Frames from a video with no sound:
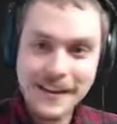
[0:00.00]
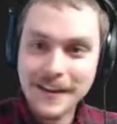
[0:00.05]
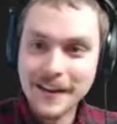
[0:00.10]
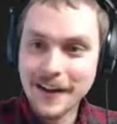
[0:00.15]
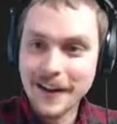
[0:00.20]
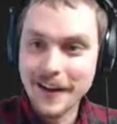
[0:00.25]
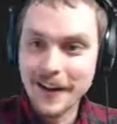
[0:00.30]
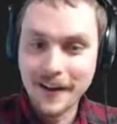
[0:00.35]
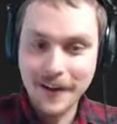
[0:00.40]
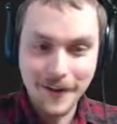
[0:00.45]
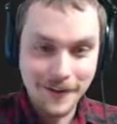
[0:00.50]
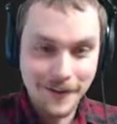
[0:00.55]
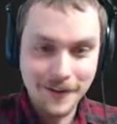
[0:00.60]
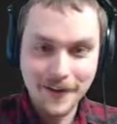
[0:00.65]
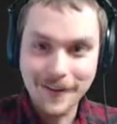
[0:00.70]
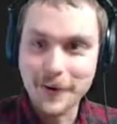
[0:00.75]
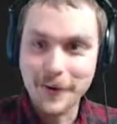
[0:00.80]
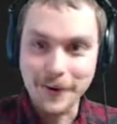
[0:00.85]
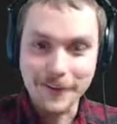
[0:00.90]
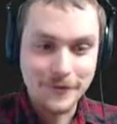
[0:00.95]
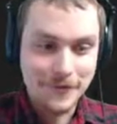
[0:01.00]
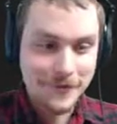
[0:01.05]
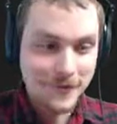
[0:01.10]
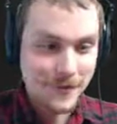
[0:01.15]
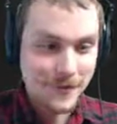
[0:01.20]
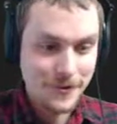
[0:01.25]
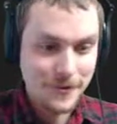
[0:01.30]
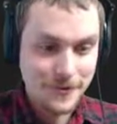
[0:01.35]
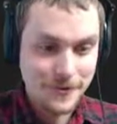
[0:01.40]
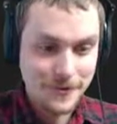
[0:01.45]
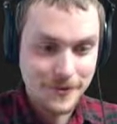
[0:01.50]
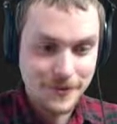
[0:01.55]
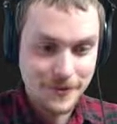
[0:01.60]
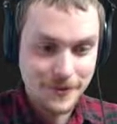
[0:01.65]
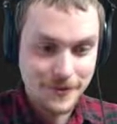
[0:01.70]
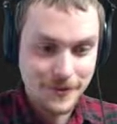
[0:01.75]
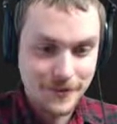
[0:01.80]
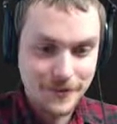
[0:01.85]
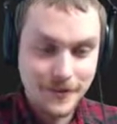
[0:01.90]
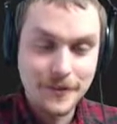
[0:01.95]
uh, okay, so
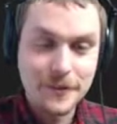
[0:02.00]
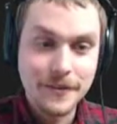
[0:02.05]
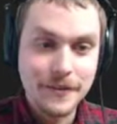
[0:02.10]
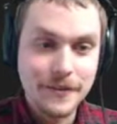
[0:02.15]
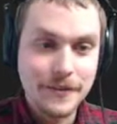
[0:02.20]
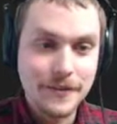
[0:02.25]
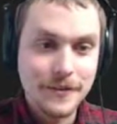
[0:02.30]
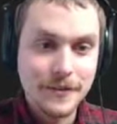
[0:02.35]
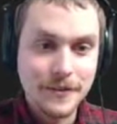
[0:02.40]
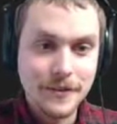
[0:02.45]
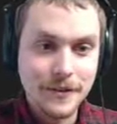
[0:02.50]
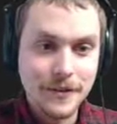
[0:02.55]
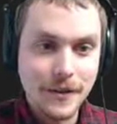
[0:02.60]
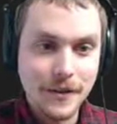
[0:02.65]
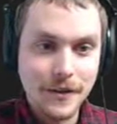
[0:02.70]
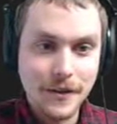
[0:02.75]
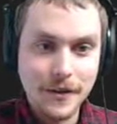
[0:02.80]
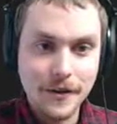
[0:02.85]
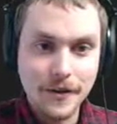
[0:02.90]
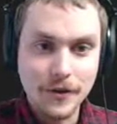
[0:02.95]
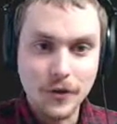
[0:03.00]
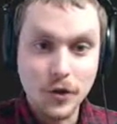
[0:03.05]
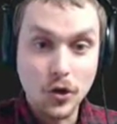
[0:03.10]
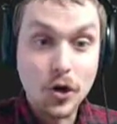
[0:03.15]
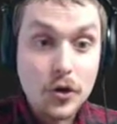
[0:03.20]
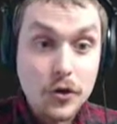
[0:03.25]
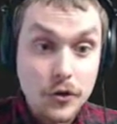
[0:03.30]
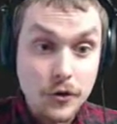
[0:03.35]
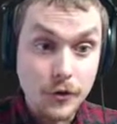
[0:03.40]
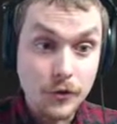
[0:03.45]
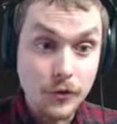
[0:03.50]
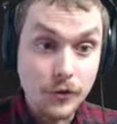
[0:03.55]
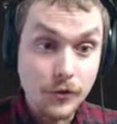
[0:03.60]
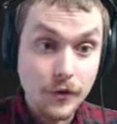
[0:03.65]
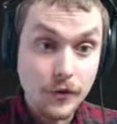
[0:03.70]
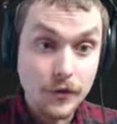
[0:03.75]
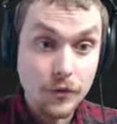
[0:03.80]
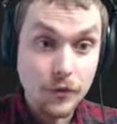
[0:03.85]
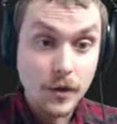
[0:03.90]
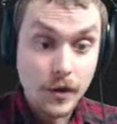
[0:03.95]
uh, the good news
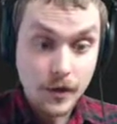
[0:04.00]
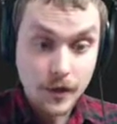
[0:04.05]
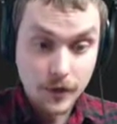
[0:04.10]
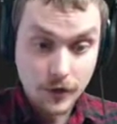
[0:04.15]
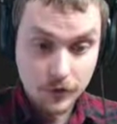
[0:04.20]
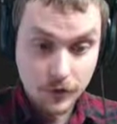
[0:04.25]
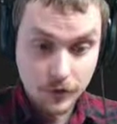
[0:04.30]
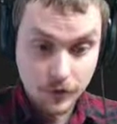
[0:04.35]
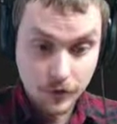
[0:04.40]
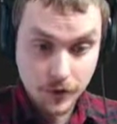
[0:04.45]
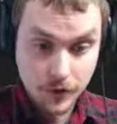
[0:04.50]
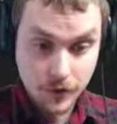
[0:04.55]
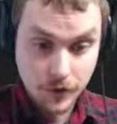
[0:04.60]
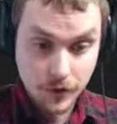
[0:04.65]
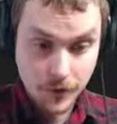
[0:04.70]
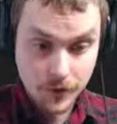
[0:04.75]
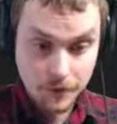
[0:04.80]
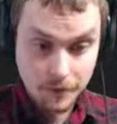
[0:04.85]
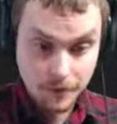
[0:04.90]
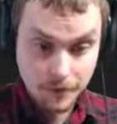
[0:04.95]
is we can actually,